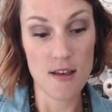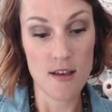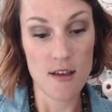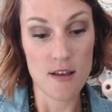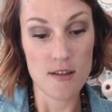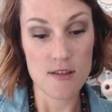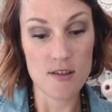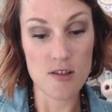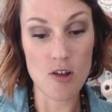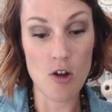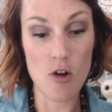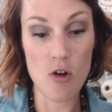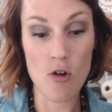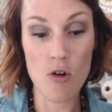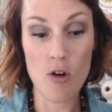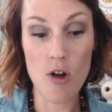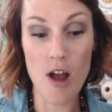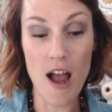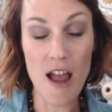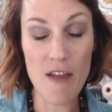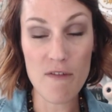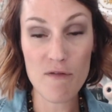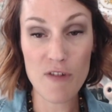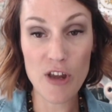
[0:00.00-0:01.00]
So
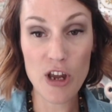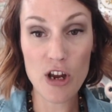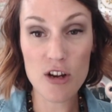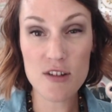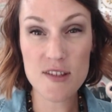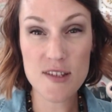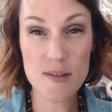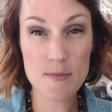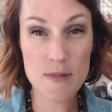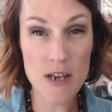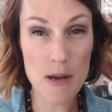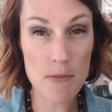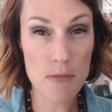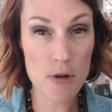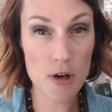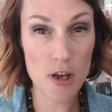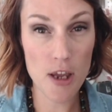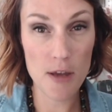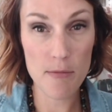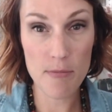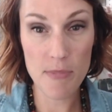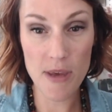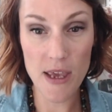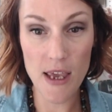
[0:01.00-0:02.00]
I figured September
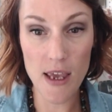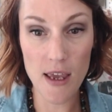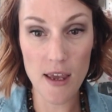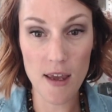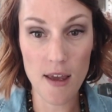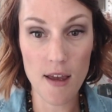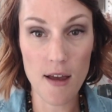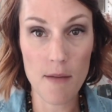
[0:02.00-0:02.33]
can be